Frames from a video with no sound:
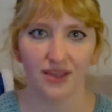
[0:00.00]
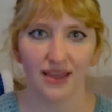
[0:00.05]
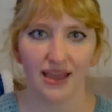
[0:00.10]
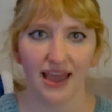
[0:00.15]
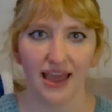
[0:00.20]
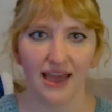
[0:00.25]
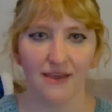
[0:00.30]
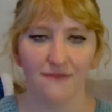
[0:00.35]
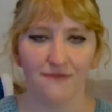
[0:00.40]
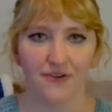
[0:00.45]

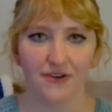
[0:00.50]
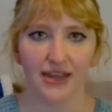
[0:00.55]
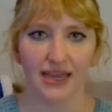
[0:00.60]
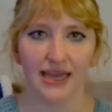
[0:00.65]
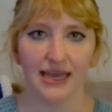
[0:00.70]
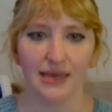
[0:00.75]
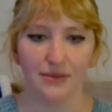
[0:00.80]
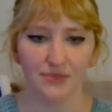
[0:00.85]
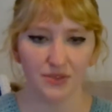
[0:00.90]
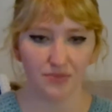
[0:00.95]
And for
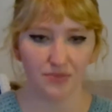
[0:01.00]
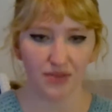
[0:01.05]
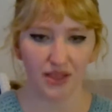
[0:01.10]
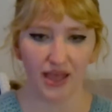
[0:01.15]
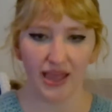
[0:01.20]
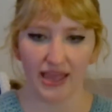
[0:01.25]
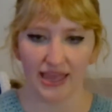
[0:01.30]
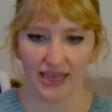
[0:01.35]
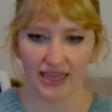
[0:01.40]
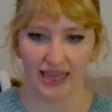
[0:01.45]
him to
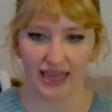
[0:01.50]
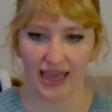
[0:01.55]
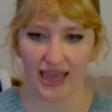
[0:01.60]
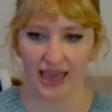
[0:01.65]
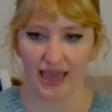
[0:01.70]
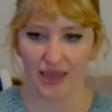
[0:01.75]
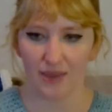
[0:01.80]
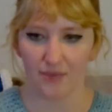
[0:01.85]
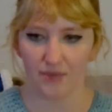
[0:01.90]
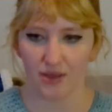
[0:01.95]
play a
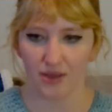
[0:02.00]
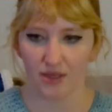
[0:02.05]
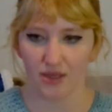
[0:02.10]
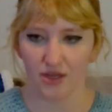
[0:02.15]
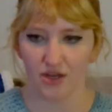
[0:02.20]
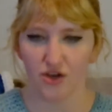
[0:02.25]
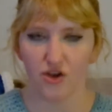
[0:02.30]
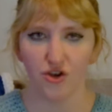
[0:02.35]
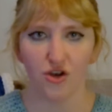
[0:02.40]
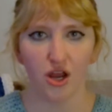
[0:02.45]
game
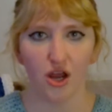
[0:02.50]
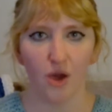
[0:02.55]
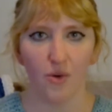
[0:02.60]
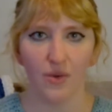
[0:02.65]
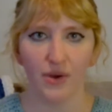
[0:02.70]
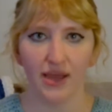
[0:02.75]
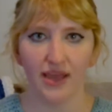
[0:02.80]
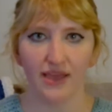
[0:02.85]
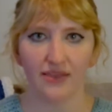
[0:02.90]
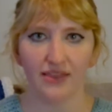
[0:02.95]

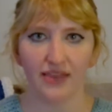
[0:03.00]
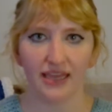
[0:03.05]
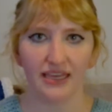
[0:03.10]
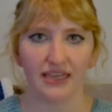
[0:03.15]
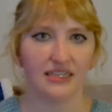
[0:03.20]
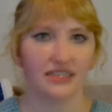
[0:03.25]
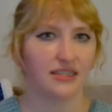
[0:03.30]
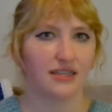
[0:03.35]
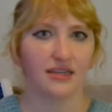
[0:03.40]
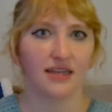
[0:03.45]
knowing that
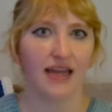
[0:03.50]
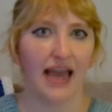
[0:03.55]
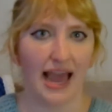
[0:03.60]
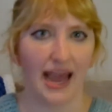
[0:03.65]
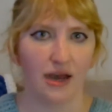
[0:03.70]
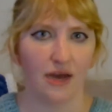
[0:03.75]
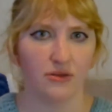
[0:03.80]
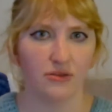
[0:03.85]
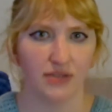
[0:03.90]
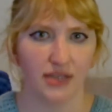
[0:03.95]
he's going to
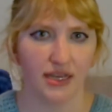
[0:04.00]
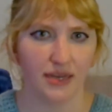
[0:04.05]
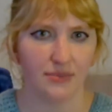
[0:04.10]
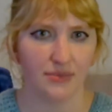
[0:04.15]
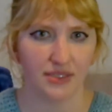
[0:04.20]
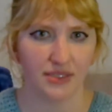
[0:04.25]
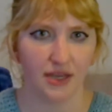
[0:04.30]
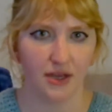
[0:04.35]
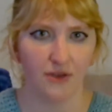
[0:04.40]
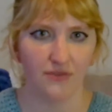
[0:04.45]
out
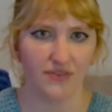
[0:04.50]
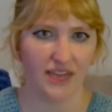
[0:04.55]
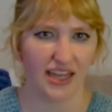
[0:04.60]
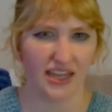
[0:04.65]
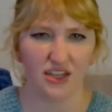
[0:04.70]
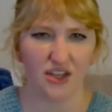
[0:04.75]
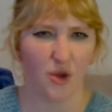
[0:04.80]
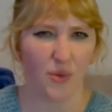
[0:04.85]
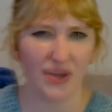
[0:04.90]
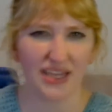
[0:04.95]
himself,
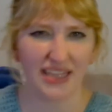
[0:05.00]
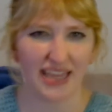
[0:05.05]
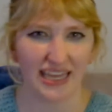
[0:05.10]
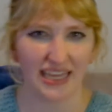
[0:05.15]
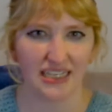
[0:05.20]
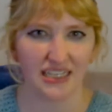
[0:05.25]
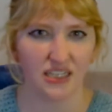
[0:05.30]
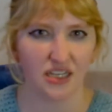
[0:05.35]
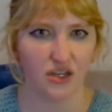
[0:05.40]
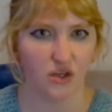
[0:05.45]
knowing that
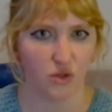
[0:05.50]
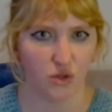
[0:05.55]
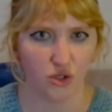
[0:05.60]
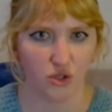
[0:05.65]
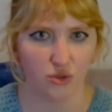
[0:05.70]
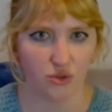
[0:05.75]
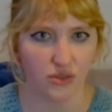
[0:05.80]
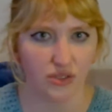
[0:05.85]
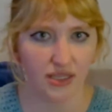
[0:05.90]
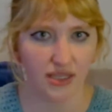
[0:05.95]
he's going to
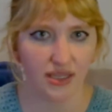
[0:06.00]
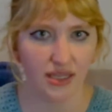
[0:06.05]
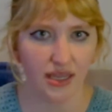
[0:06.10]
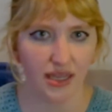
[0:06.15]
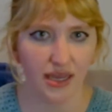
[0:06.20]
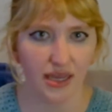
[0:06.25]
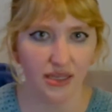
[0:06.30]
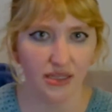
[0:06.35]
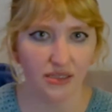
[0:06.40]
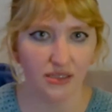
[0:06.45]
lose in the
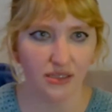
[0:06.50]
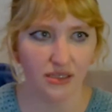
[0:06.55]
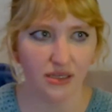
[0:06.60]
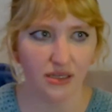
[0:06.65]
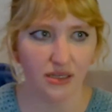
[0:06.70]
end,